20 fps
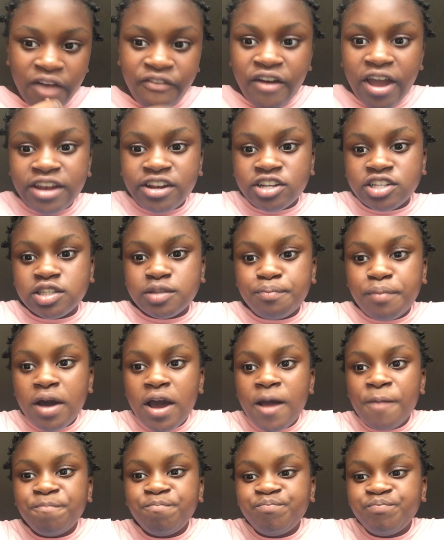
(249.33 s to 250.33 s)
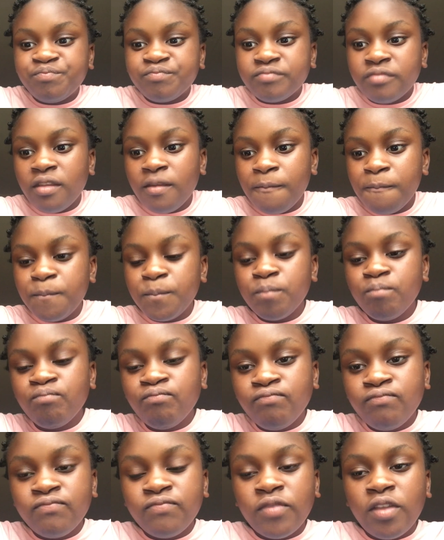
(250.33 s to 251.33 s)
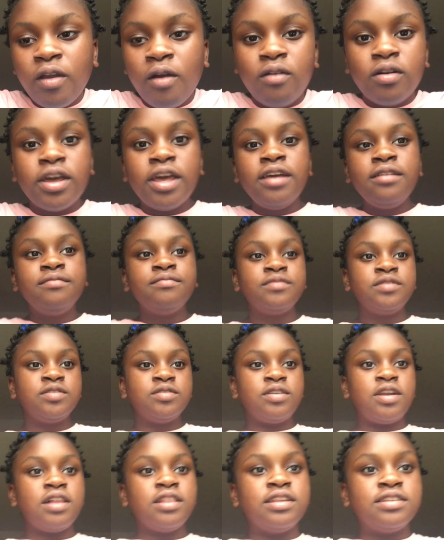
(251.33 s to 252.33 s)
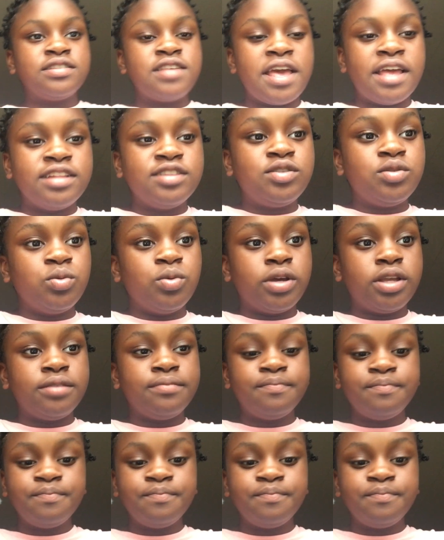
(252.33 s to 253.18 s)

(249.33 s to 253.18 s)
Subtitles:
Find this spot. Okay, so now let's get into it.